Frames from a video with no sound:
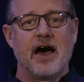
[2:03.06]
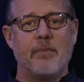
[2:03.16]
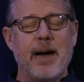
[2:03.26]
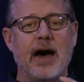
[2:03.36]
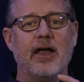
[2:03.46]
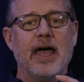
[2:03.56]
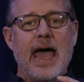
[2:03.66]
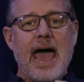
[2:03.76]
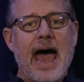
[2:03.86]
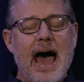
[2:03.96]
about
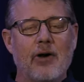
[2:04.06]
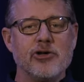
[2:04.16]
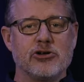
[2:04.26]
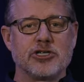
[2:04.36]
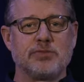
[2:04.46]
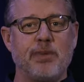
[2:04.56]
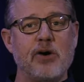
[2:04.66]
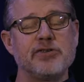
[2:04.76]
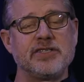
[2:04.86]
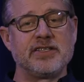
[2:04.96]
how you're
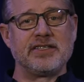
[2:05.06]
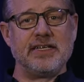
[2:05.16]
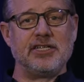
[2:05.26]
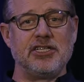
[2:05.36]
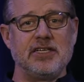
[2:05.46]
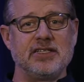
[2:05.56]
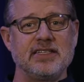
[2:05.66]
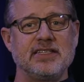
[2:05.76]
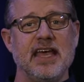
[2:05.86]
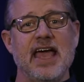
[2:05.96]
supposed to see
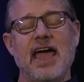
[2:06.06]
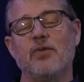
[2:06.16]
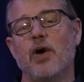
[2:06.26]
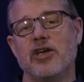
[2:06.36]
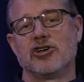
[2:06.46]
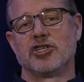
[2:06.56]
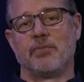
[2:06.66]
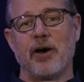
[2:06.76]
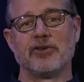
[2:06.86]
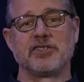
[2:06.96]
Jesus and what you're
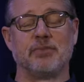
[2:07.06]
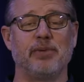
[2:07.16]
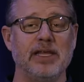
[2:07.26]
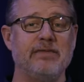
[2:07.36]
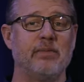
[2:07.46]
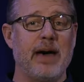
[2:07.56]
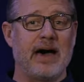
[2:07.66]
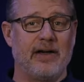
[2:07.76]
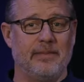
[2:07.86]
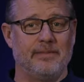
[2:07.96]
supposed to believe
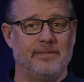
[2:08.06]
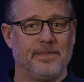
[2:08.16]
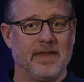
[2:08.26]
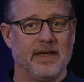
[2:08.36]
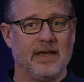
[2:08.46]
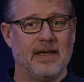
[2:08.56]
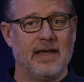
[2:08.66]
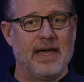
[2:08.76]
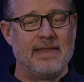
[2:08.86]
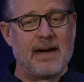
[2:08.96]
about him.
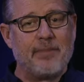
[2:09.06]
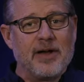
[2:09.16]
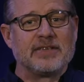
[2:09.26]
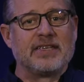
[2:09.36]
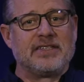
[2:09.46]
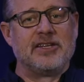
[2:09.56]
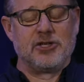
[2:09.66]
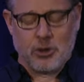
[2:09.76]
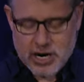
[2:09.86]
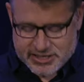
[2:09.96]
And that brings us
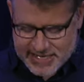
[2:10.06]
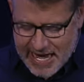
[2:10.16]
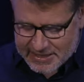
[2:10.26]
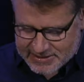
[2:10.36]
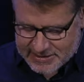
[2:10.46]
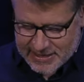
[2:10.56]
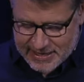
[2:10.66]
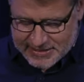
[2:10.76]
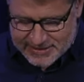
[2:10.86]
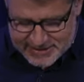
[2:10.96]
into our text
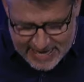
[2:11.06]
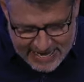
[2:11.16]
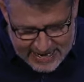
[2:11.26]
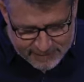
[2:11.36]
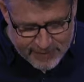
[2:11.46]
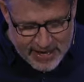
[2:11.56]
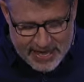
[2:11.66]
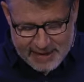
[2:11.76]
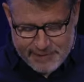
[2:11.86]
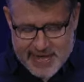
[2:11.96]
today.
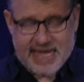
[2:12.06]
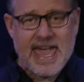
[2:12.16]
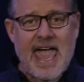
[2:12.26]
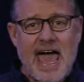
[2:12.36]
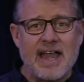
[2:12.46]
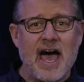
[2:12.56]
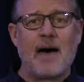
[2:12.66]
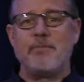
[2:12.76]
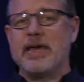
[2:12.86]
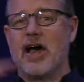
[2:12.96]
If, if he
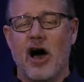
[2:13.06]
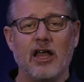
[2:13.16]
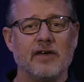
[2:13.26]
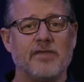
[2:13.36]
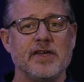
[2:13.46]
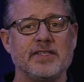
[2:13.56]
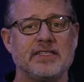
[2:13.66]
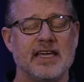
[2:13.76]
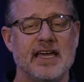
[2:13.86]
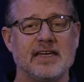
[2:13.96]
cannot be all of
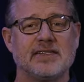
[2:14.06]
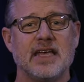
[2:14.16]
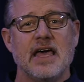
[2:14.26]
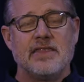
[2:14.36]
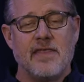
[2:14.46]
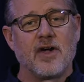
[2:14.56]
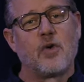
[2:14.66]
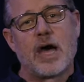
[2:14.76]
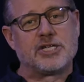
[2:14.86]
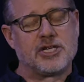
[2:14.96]
these things, then the
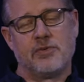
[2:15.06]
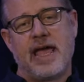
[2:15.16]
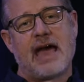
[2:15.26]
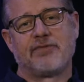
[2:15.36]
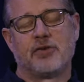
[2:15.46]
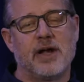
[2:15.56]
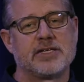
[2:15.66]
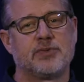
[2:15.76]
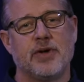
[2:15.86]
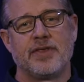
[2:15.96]
question we have to
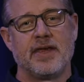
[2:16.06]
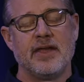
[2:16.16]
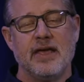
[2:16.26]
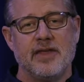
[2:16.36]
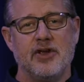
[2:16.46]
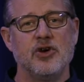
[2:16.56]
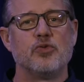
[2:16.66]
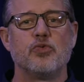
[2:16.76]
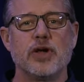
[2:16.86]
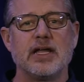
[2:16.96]
wrestle with, and then
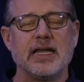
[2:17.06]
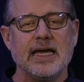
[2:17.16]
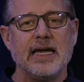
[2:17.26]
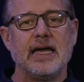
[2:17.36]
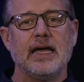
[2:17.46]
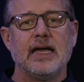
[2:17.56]
who really